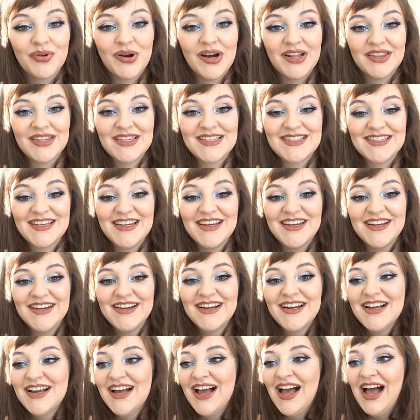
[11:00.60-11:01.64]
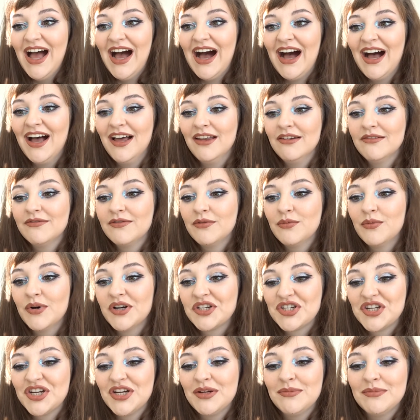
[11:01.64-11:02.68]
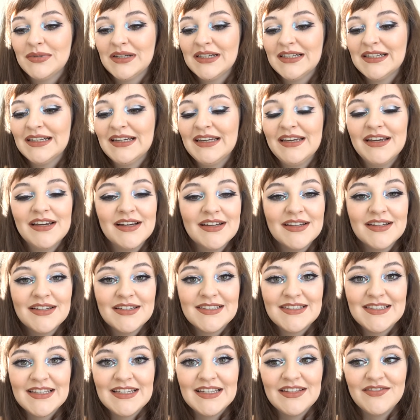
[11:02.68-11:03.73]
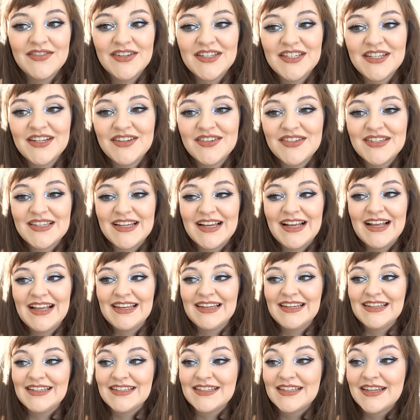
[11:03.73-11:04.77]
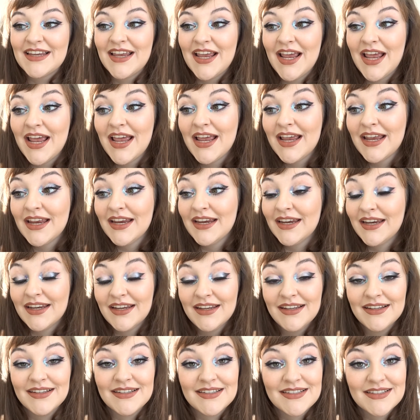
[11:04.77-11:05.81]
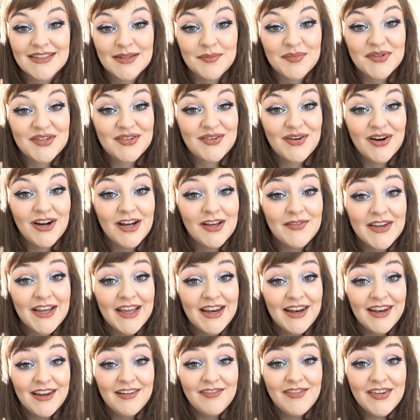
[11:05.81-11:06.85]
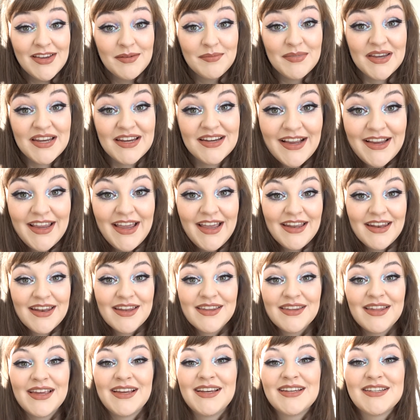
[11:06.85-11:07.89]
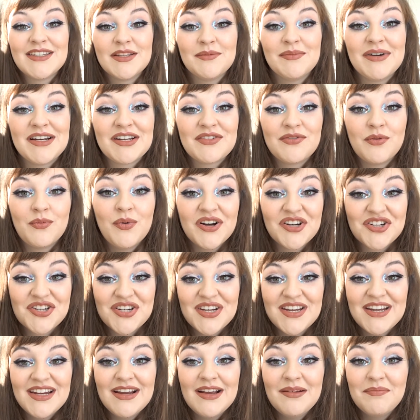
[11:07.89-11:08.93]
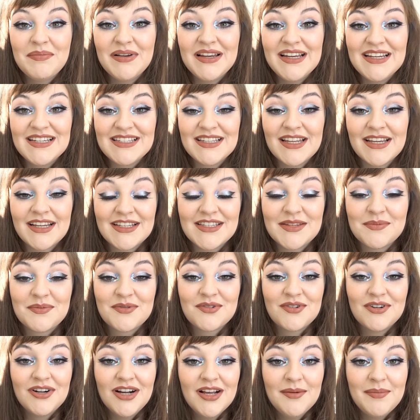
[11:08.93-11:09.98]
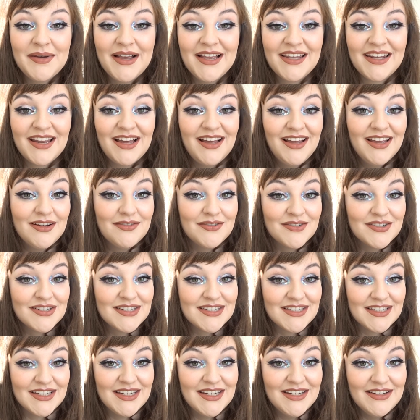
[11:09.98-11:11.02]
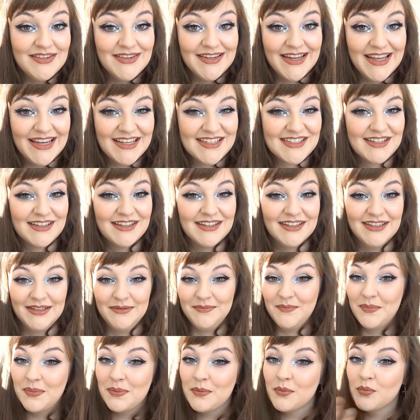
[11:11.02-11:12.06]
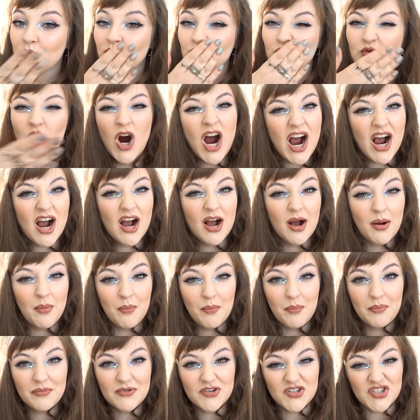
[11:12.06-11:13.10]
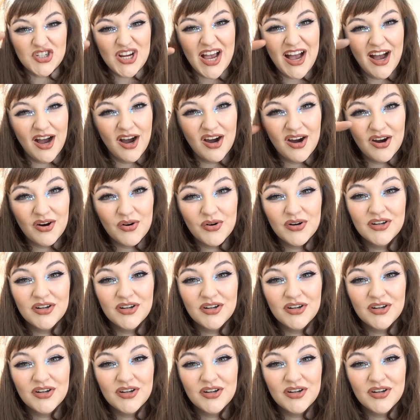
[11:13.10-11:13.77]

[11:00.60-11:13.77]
throughout this year and for watching my silly videos and yes, subscribing and loving me. Again, thank you so much for watching. Please like and subscribe and I will see you next time. Ciao!